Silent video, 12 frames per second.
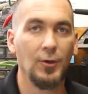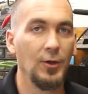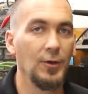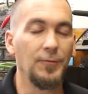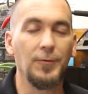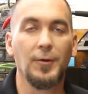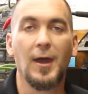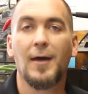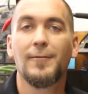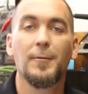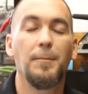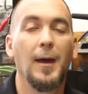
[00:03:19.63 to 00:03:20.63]
If you
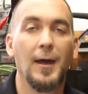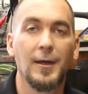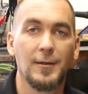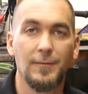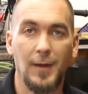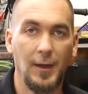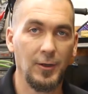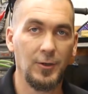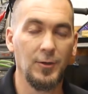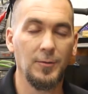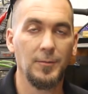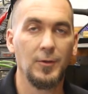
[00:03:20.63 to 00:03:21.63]
have a bagged
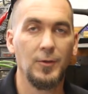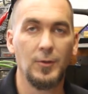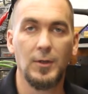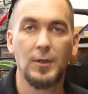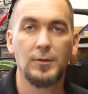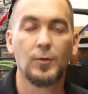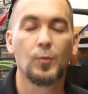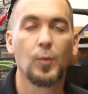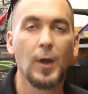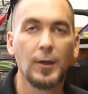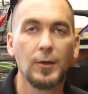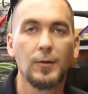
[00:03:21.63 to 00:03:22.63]
vacuum, you need to
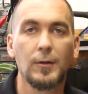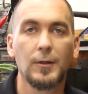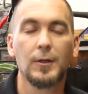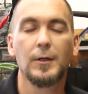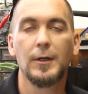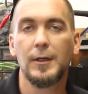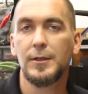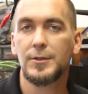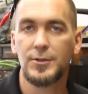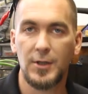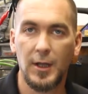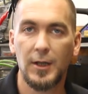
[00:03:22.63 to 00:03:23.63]
regularly
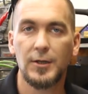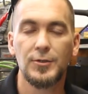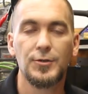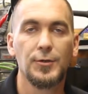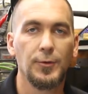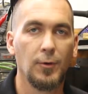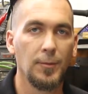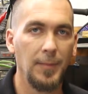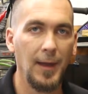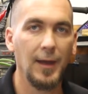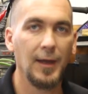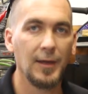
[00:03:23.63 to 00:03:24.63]
change your
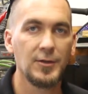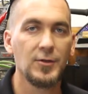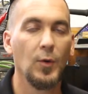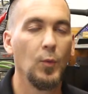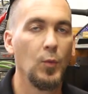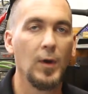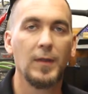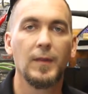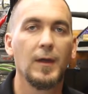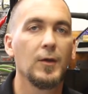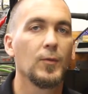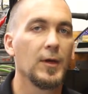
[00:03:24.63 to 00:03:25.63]
bags when
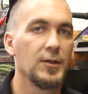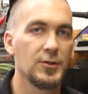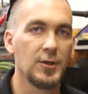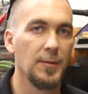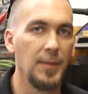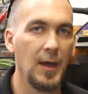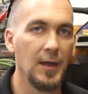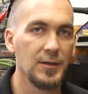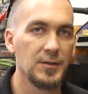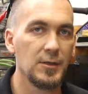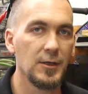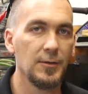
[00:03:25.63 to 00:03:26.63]
they reach
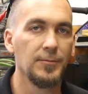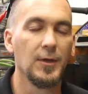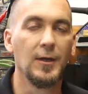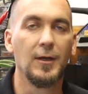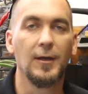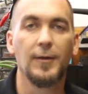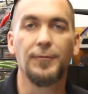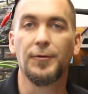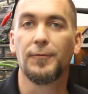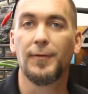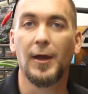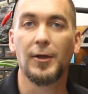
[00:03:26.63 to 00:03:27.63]
capacity. If
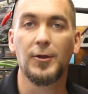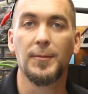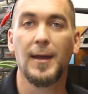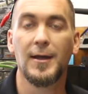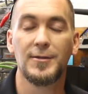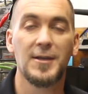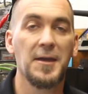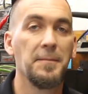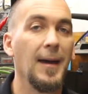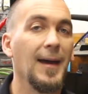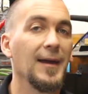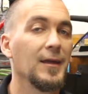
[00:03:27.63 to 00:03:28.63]
your vacuum has a
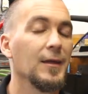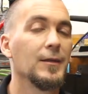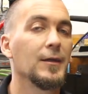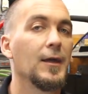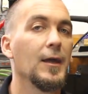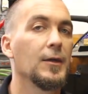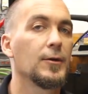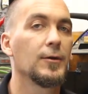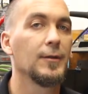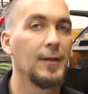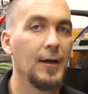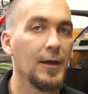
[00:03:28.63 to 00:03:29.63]
bag indicator
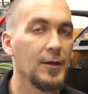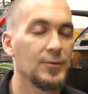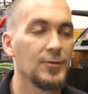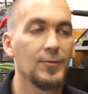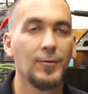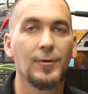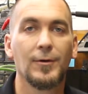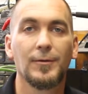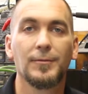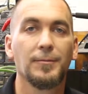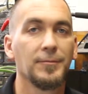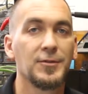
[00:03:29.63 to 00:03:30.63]
light
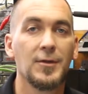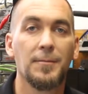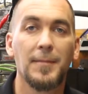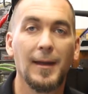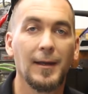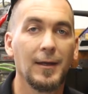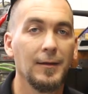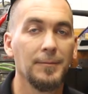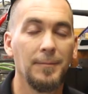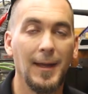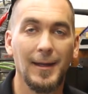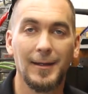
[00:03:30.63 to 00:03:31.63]
or some
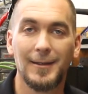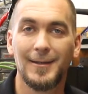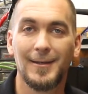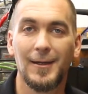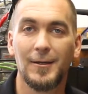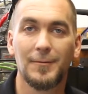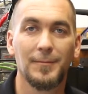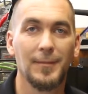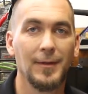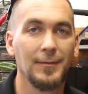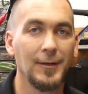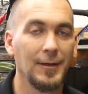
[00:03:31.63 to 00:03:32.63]
bag indicator
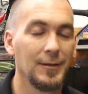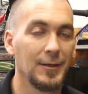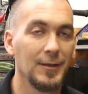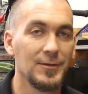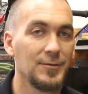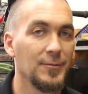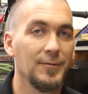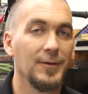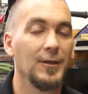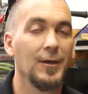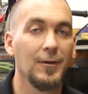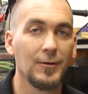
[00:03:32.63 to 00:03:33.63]
mechanism of
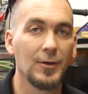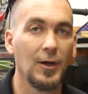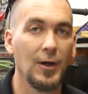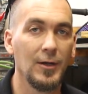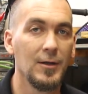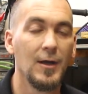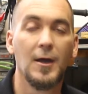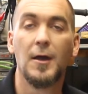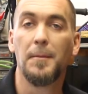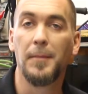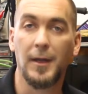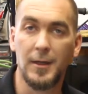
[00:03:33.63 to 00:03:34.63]
any other kind,
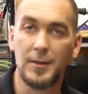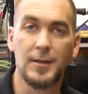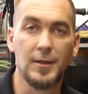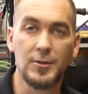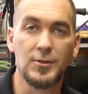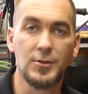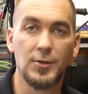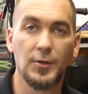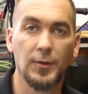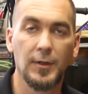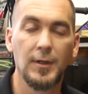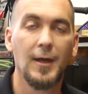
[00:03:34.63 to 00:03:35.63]
pay attention
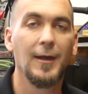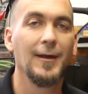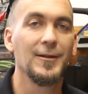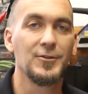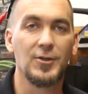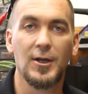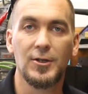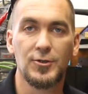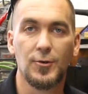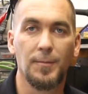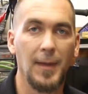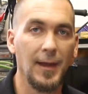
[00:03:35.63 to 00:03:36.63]
to it and change
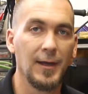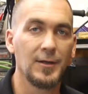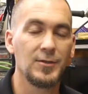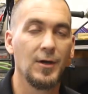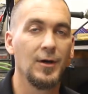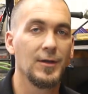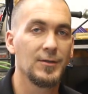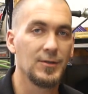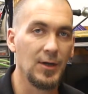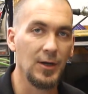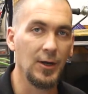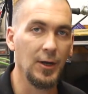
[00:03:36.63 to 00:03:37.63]
your bags on
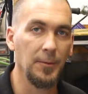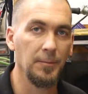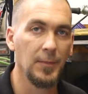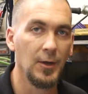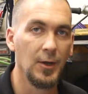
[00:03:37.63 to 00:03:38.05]
time.